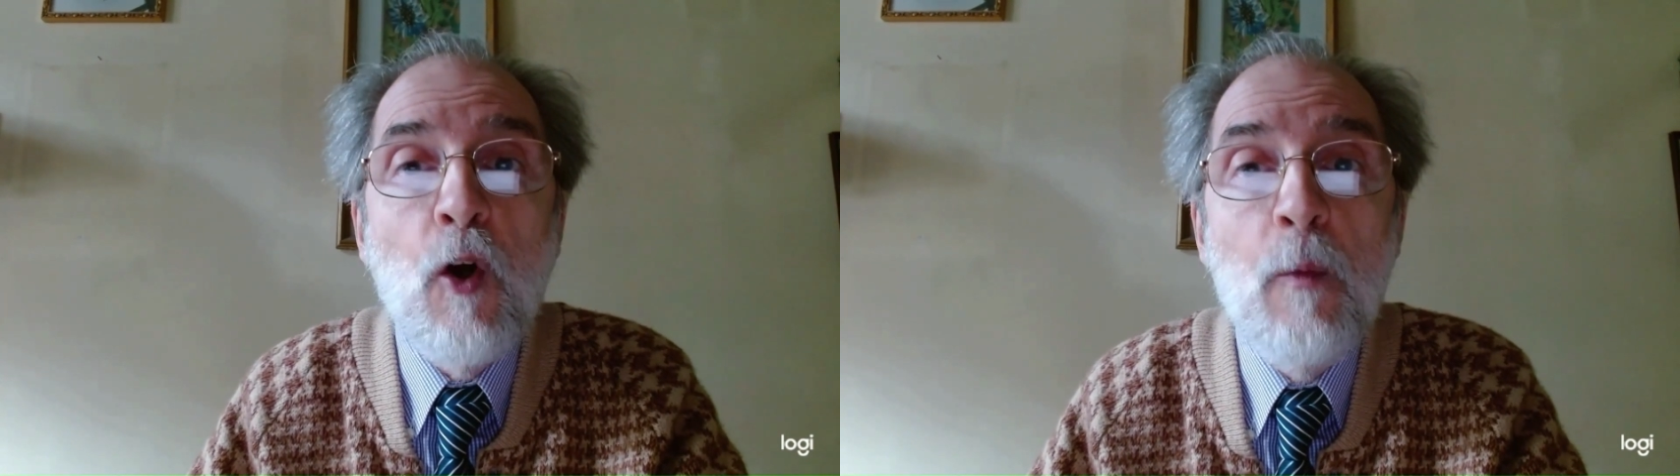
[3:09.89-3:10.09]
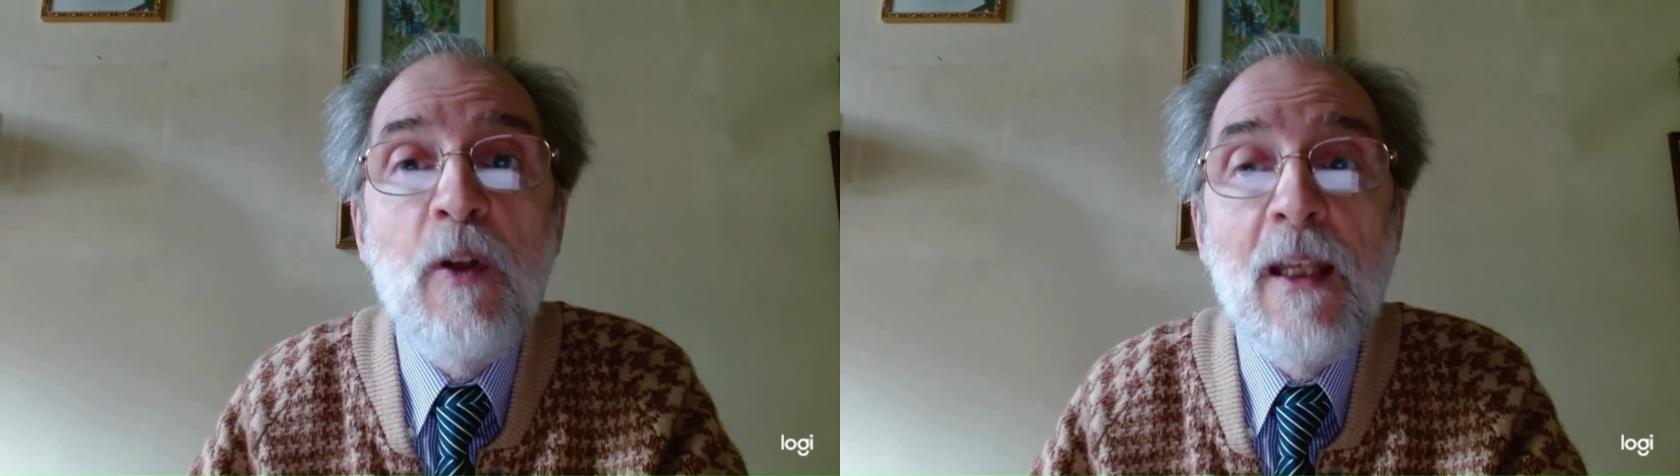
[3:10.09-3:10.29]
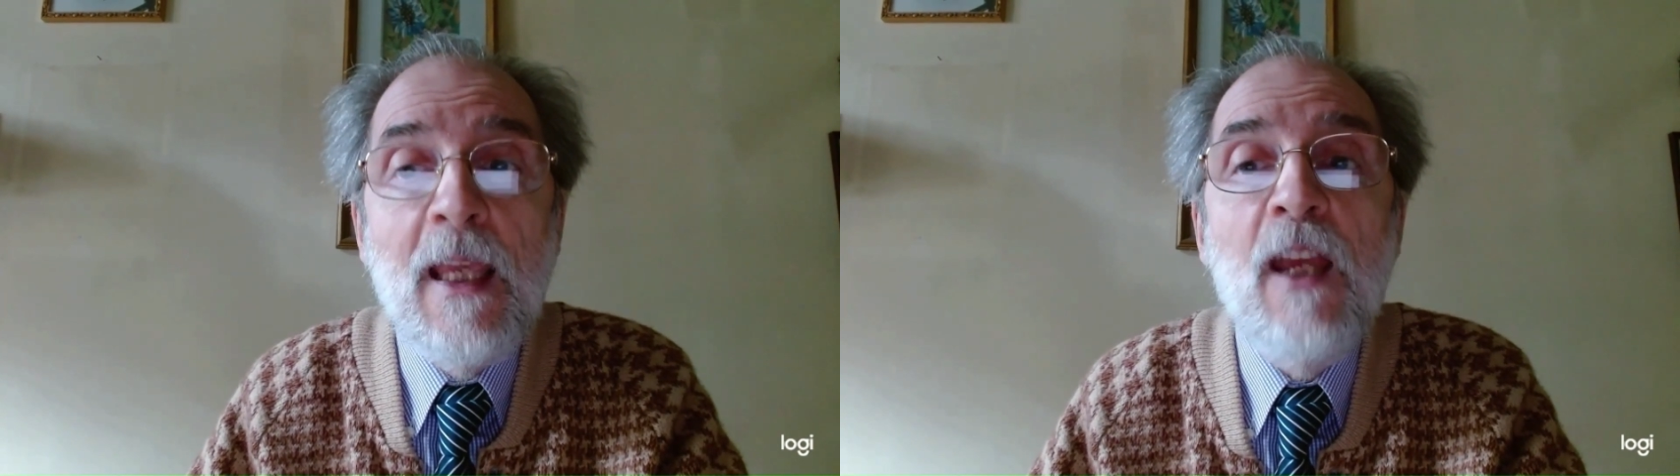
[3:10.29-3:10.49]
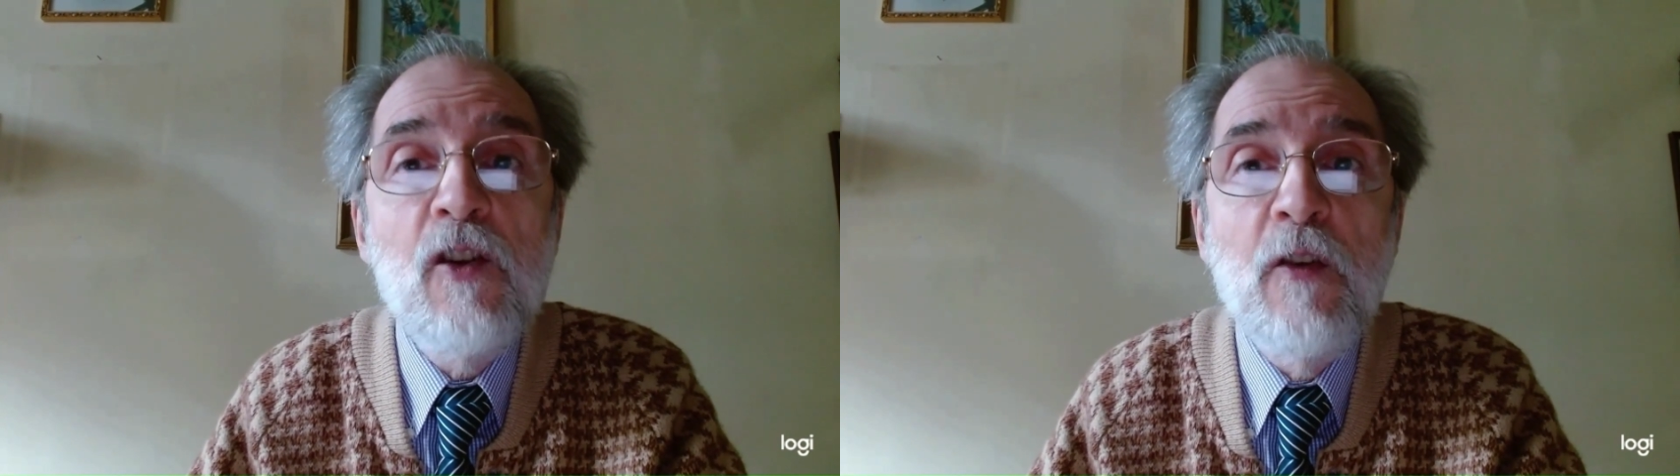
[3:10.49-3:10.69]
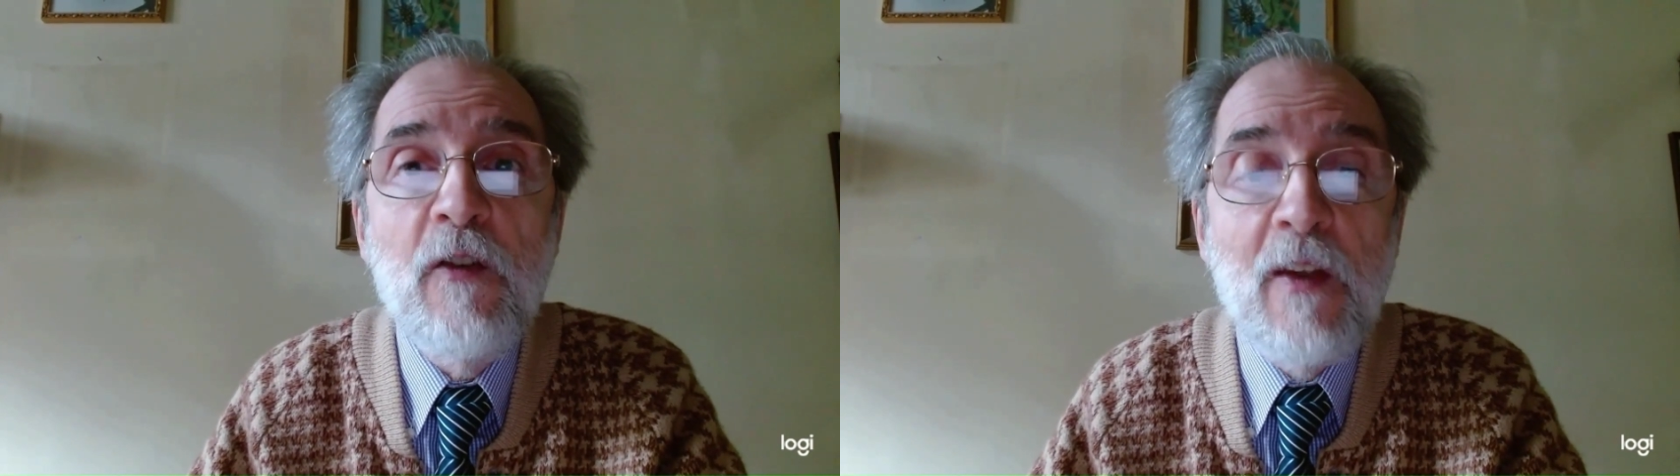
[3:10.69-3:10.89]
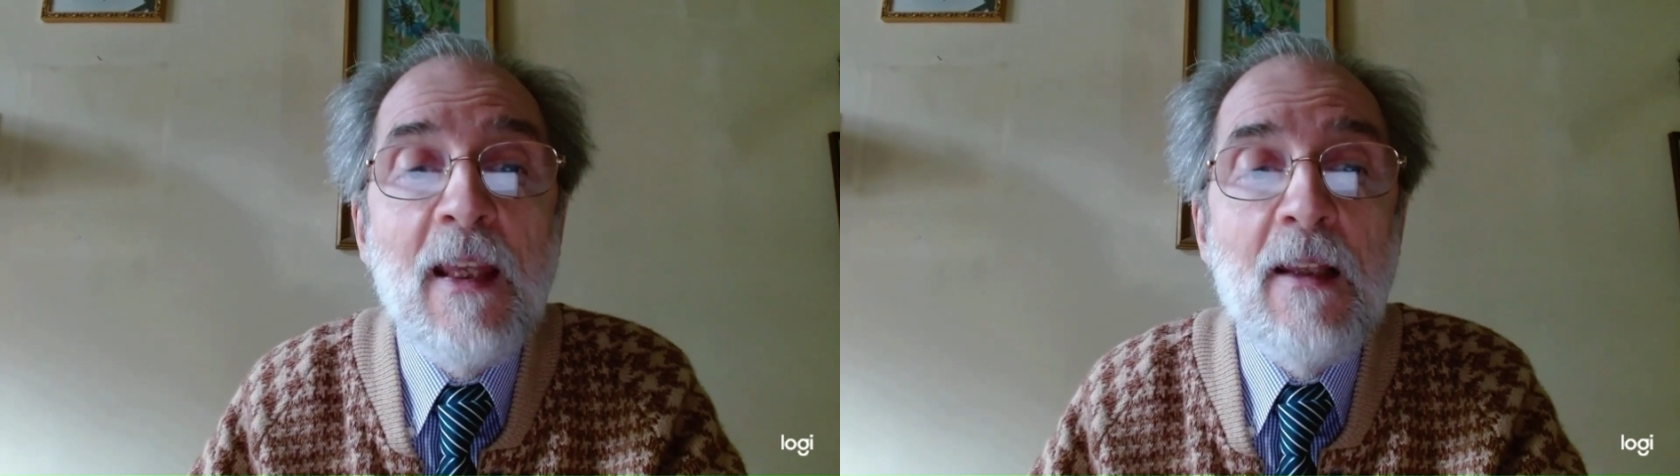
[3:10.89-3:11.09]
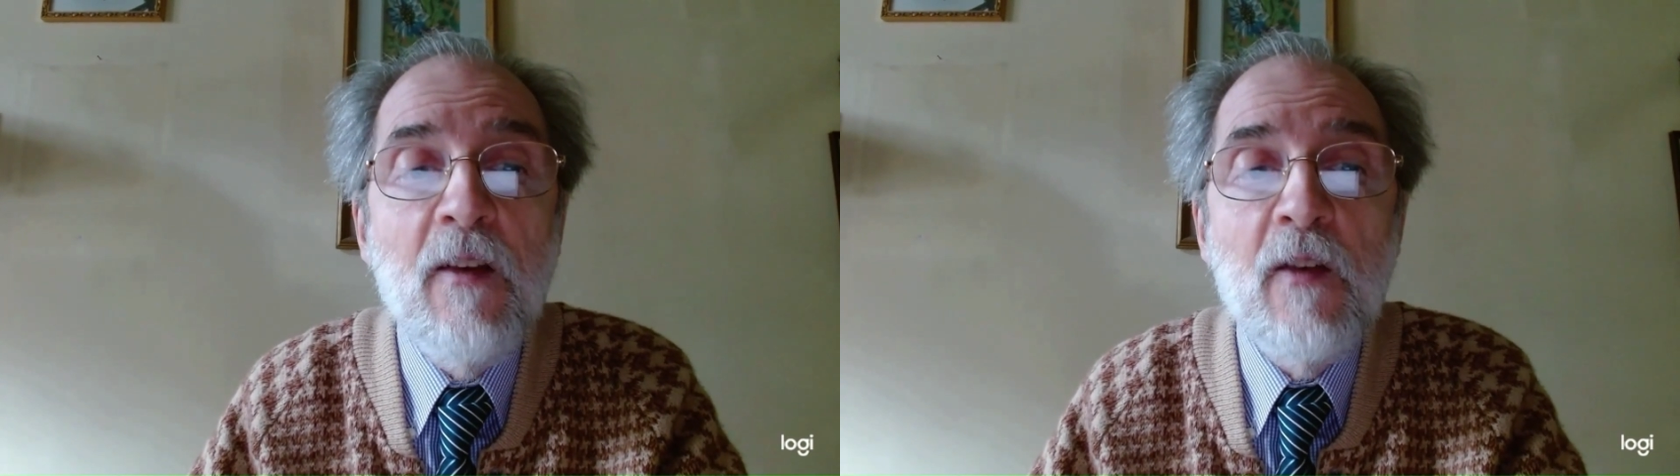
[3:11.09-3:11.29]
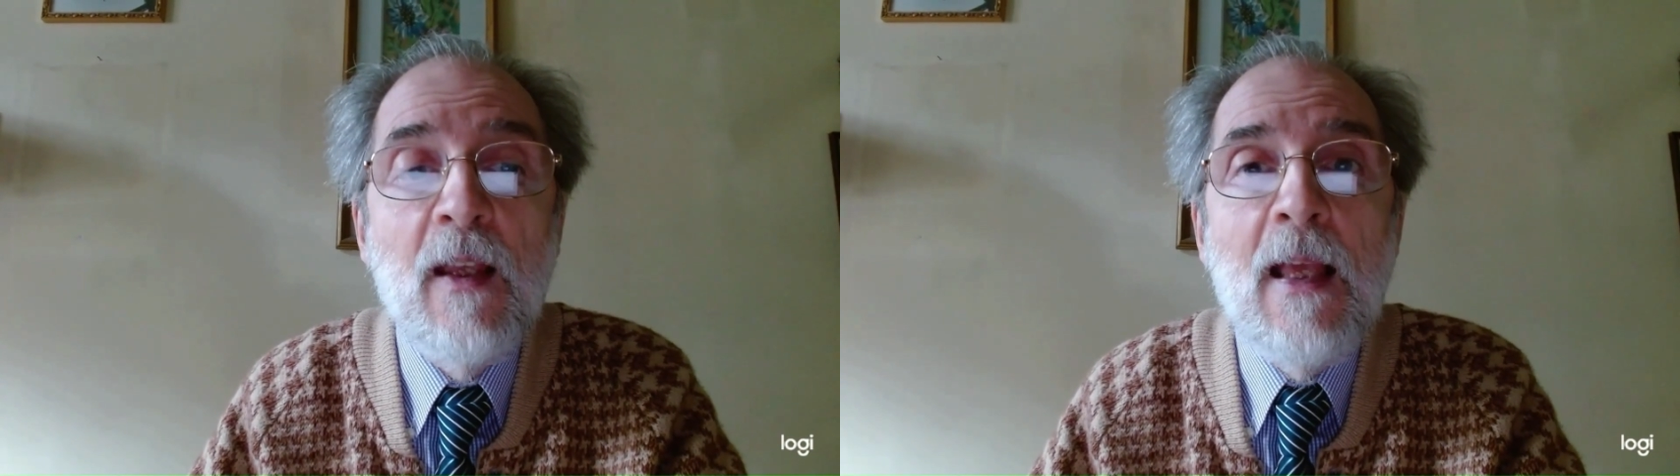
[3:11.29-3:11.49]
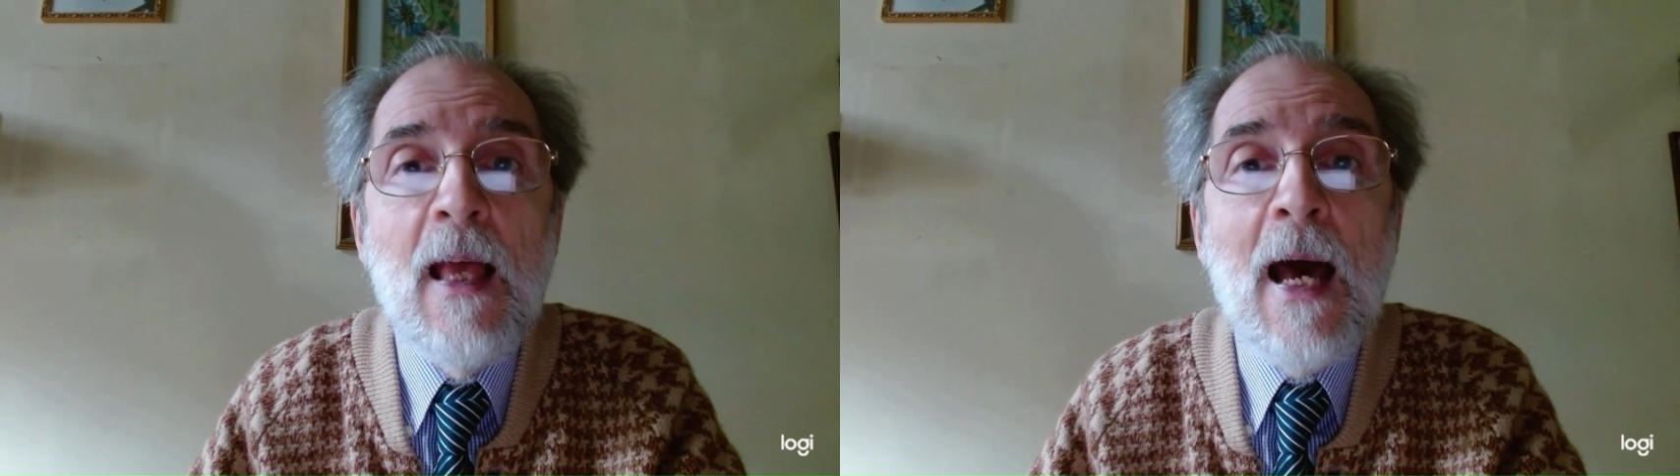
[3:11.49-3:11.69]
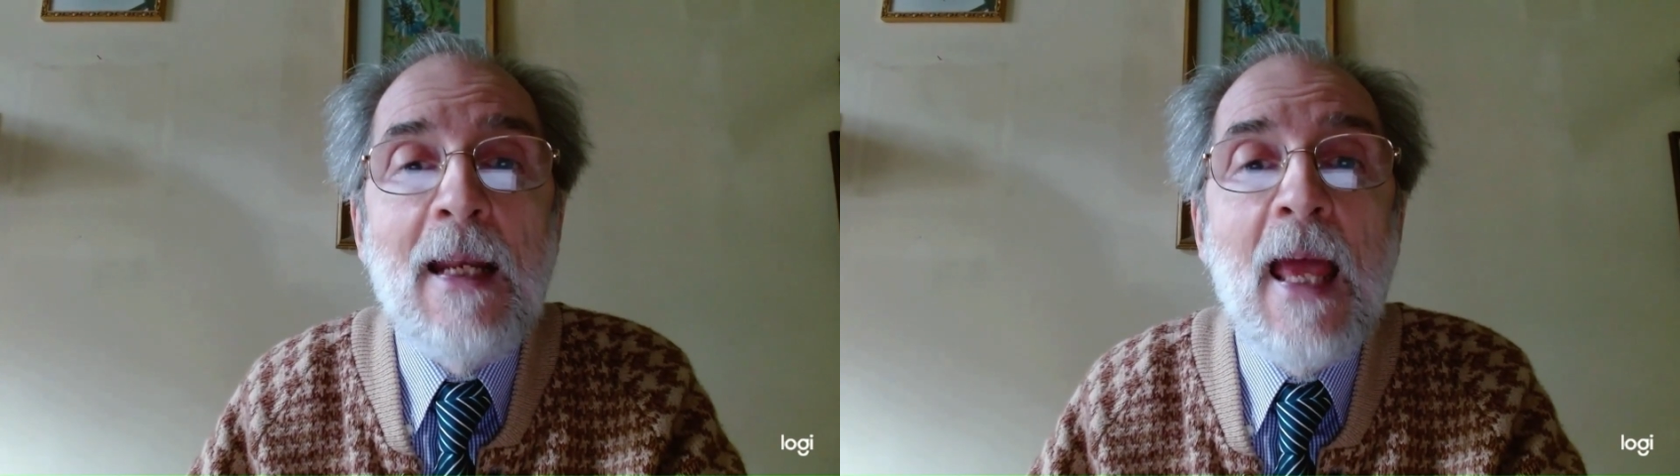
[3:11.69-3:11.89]
and her communication
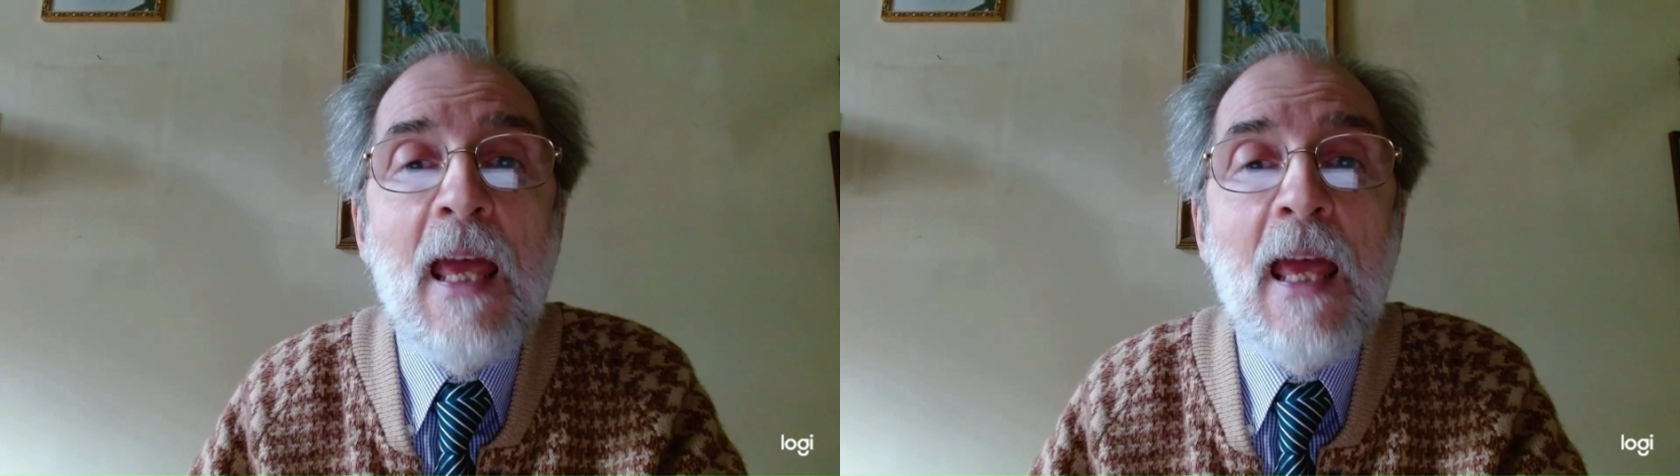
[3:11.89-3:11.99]
skills